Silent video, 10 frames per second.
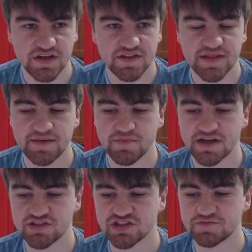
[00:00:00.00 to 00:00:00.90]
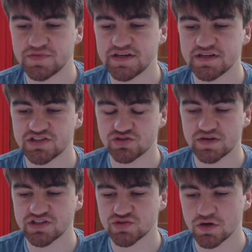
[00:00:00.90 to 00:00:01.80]
that might just be a
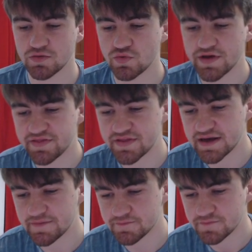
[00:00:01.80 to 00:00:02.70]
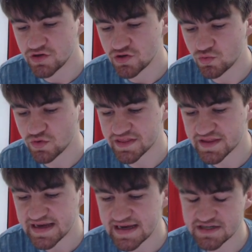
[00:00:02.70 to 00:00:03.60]
straight swap with
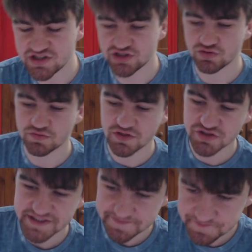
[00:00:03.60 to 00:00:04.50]
cash almost.